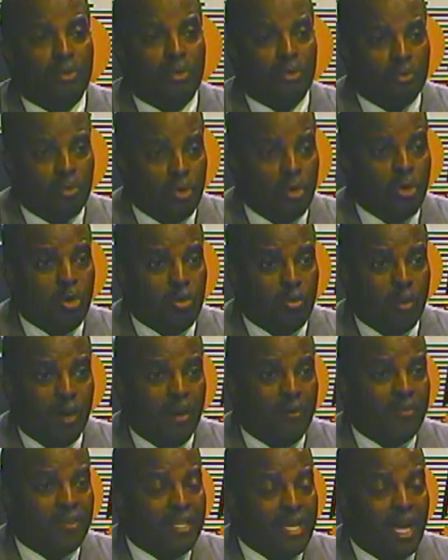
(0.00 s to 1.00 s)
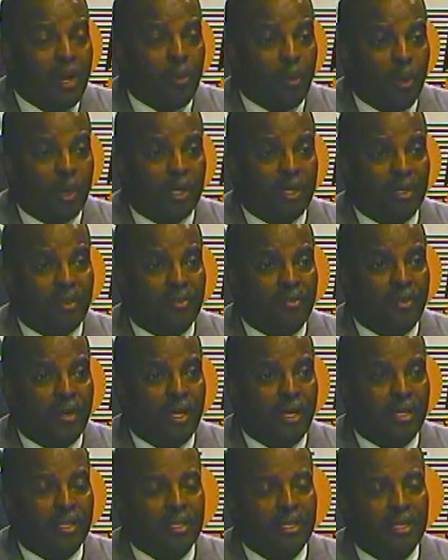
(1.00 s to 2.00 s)
the room of a networking
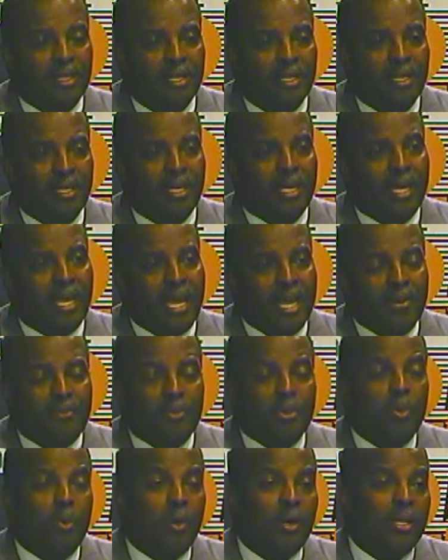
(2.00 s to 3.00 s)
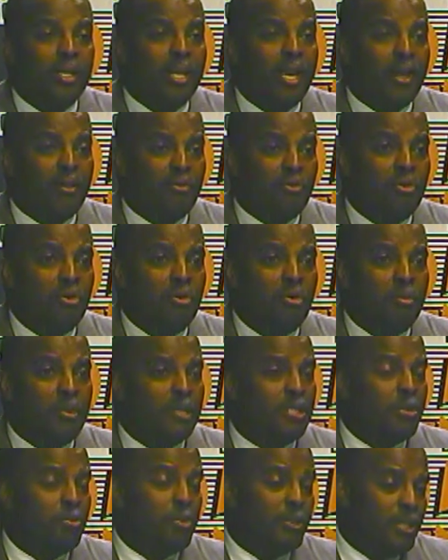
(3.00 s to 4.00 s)
event, everyone in that room
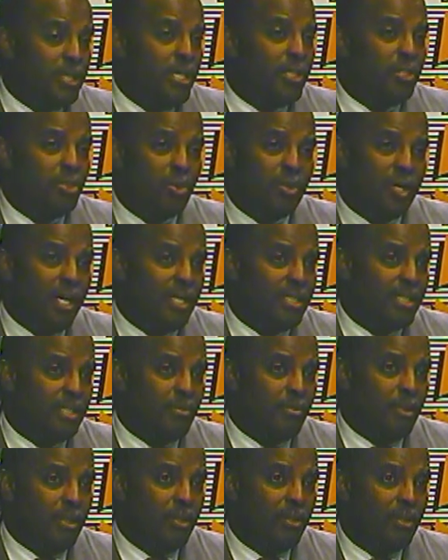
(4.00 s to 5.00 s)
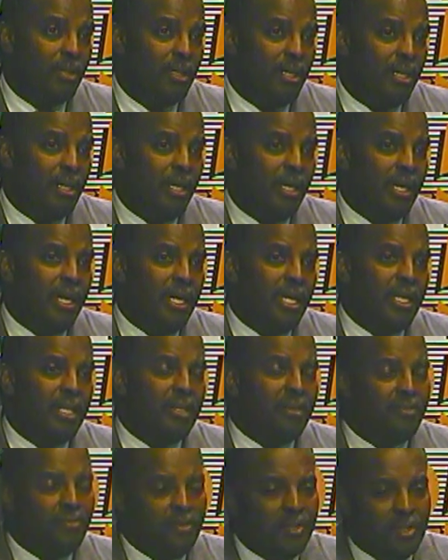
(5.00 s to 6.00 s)
is a potential customer.
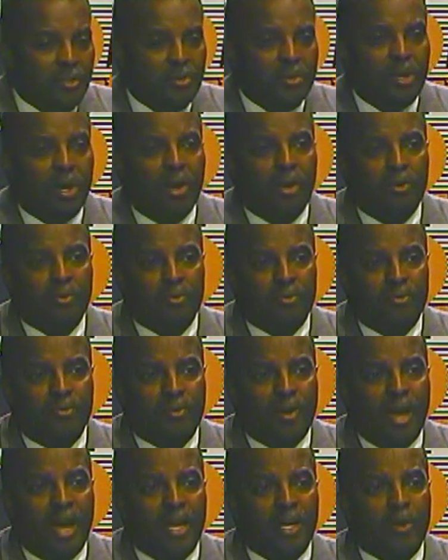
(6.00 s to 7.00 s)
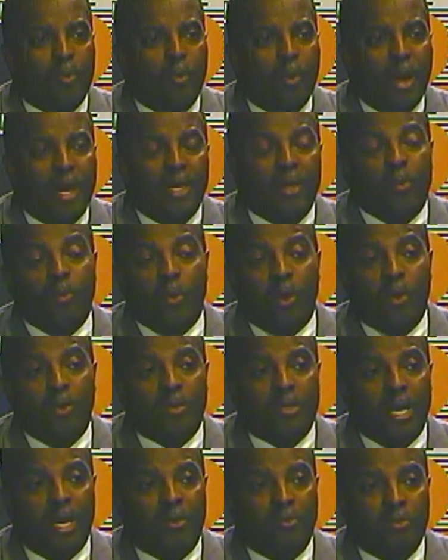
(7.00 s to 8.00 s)
And if you don't find a way to
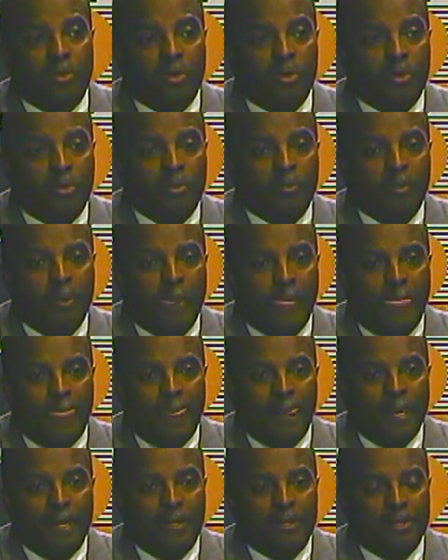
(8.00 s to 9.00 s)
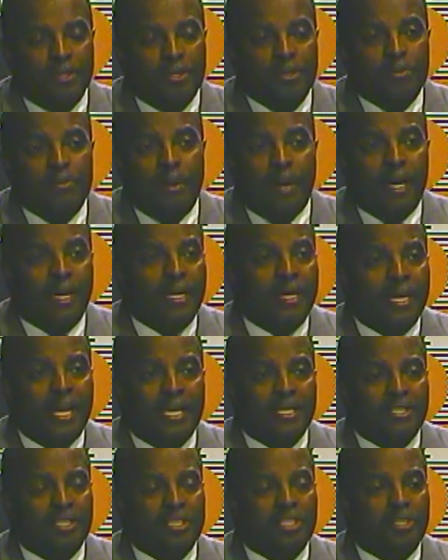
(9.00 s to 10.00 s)
work that room, you may in
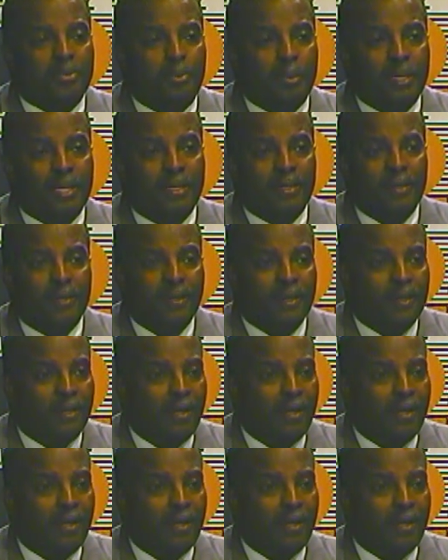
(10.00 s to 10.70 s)
essence be